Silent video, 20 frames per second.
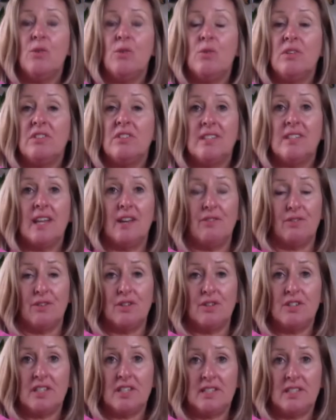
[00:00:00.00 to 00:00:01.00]
with
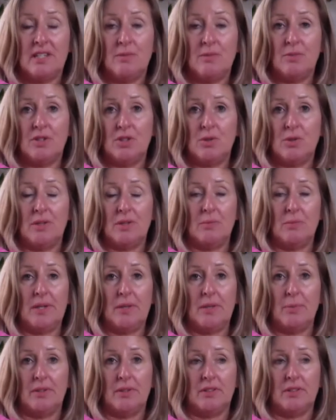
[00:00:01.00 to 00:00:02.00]
diversity between
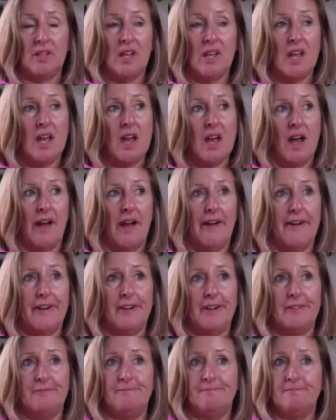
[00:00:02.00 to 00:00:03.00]
people,
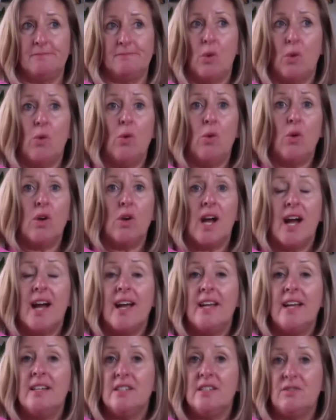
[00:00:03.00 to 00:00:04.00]
all
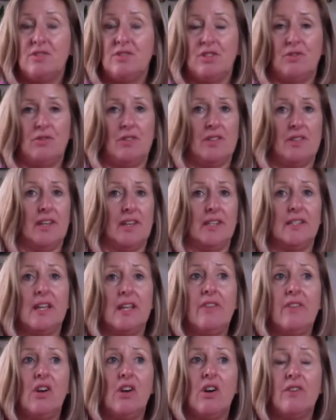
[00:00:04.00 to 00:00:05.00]
kinds of different things.
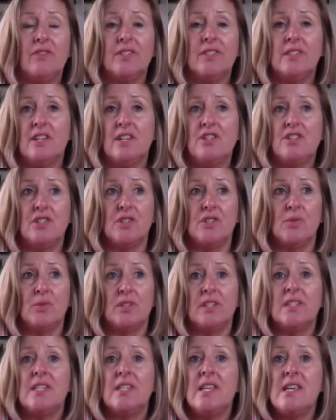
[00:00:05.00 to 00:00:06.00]
Having conversations with a
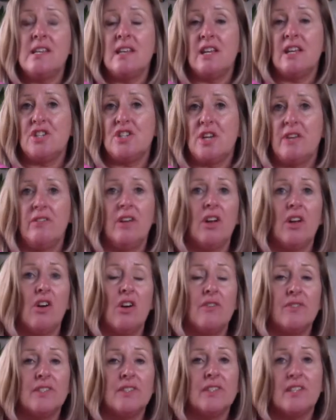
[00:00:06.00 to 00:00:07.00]
teenager, having
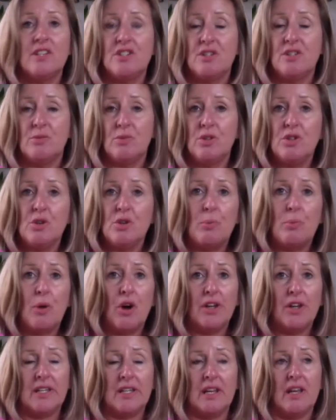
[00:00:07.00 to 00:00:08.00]
conversation with your
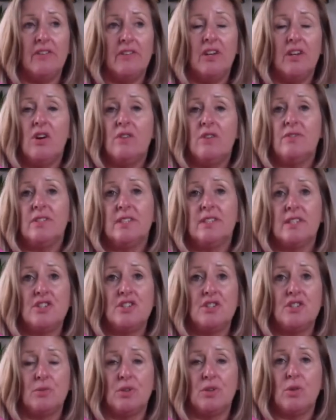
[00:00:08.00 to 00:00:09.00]
partner, having
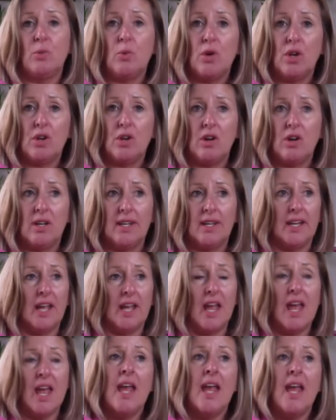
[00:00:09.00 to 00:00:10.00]
conversation with a work colleague,
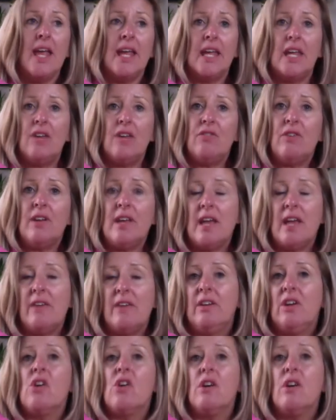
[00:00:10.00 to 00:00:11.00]
even
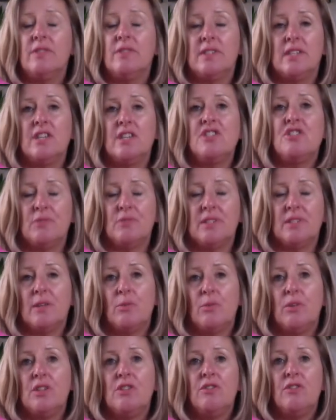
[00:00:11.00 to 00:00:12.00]
having a conversation with
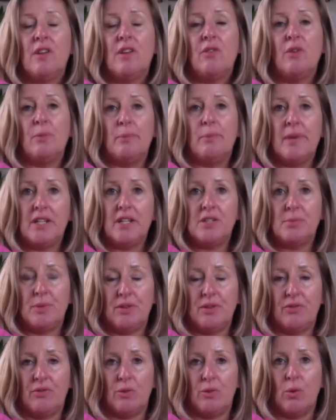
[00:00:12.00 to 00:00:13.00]
someone you've never met
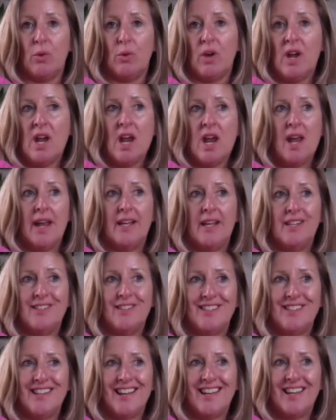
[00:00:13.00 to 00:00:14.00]
before
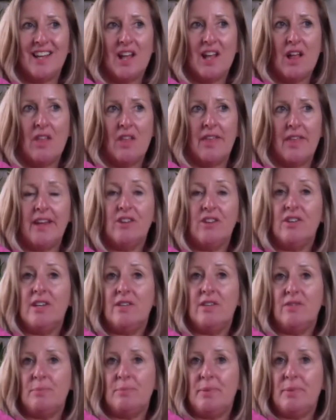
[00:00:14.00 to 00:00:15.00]
is like, that could
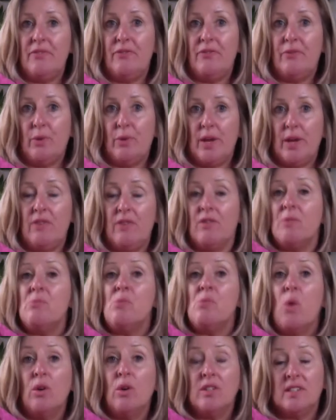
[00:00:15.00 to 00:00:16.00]
even be even
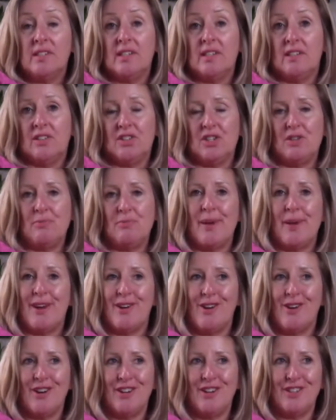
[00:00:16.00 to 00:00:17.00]
more stilted
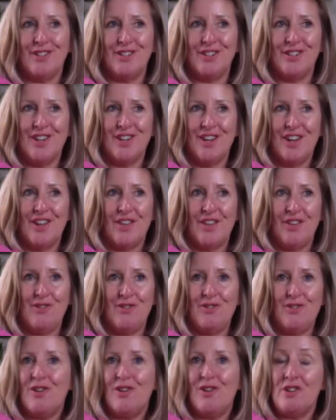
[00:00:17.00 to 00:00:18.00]
because you
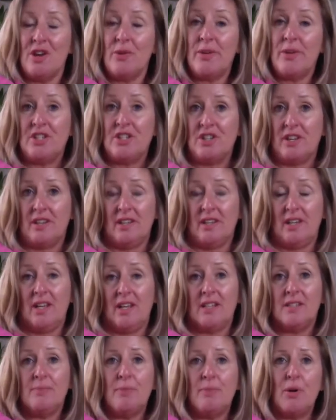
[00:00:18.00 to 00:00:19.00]
don't know each other
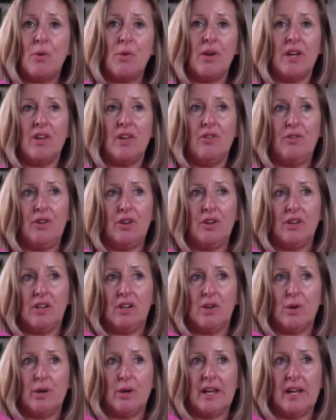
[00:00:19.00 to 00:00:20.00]
yet. But what if you could
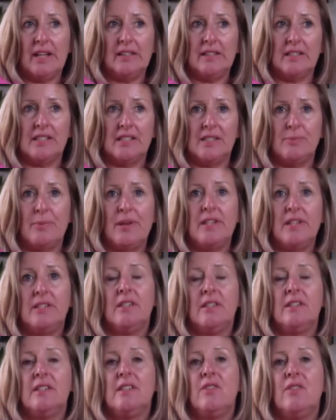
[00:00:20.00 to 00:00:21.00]
create this space
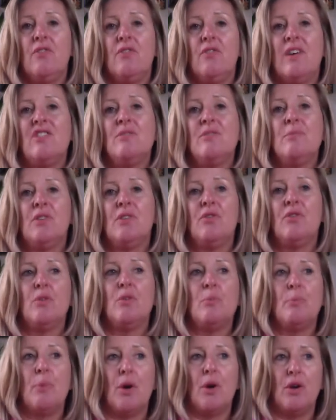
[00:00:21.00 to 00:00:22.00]
and this environment for
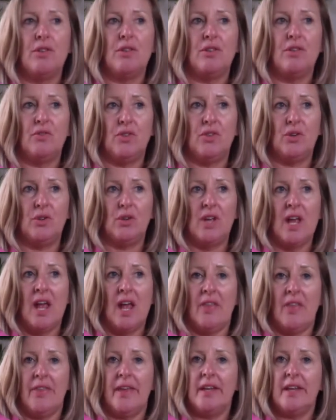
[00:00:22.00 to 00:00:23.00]
both of you
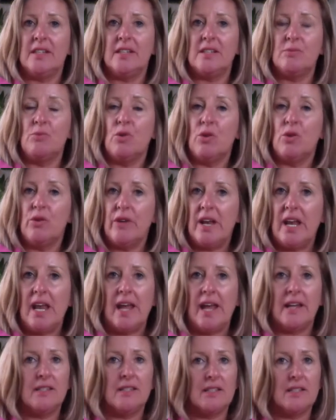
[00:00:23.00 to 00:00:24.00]
that it's more
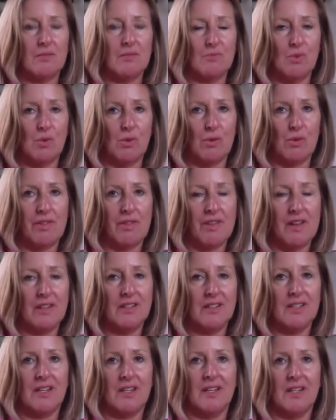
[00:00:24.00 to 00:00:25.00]
relaxed and more
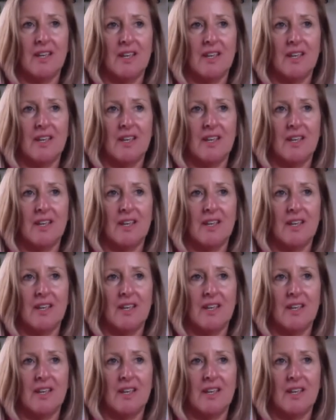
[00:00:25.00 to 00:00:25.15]
authentic,